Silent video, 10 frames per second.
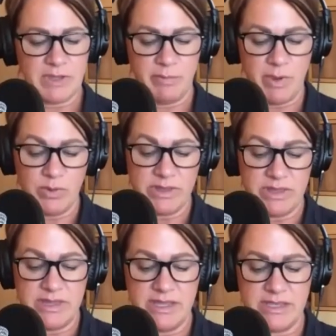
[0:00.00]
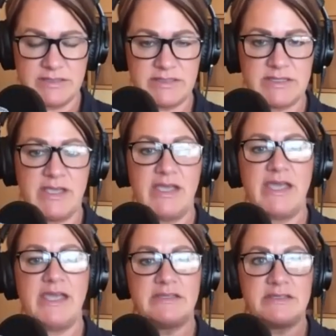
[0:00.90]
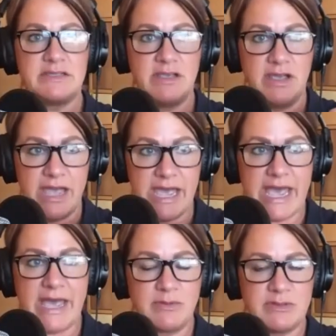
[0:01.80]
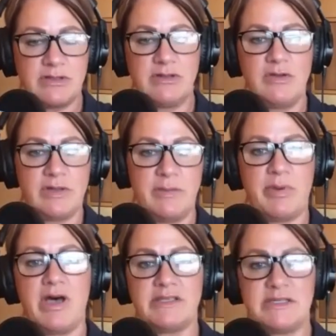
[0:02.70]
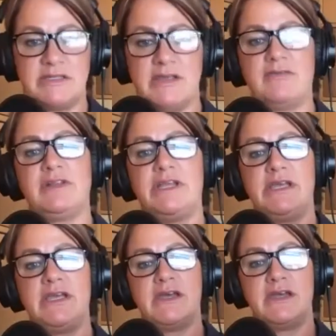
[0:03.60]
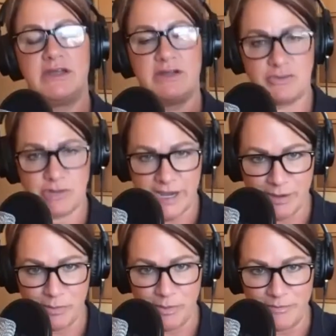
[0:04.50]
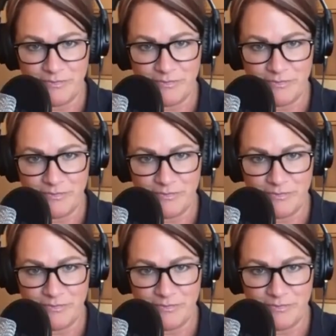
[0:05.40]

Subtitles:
But with this, it's absolutely positively trackable.